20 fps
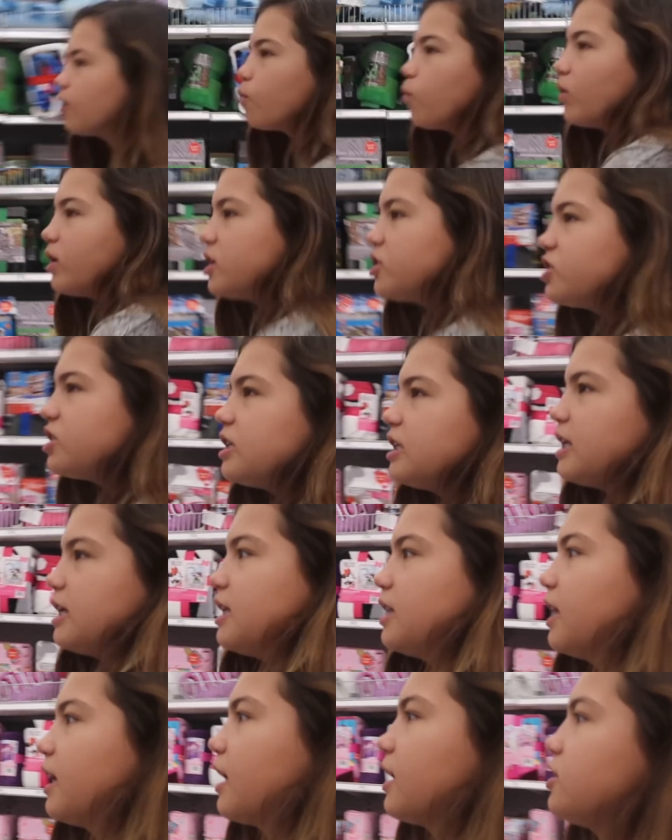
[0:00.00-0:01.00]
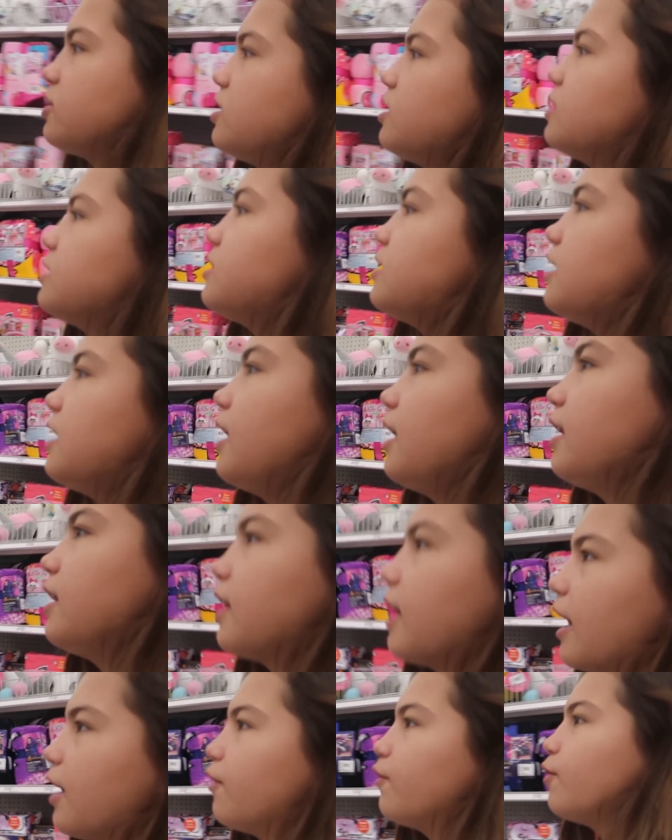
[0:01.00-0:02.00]
Like, what does she need? Like, she doesn't need
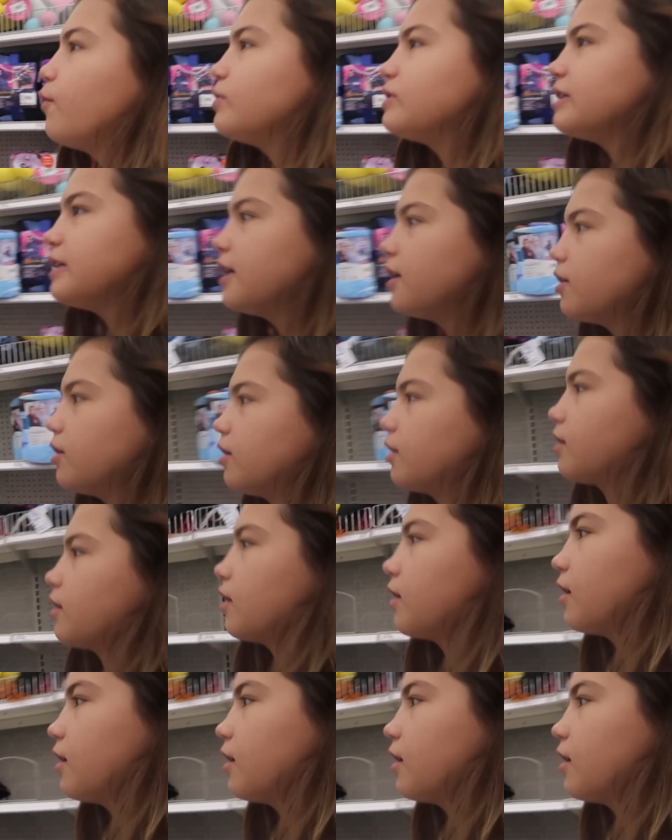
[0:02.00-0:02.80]
anything. I don't know what to get her.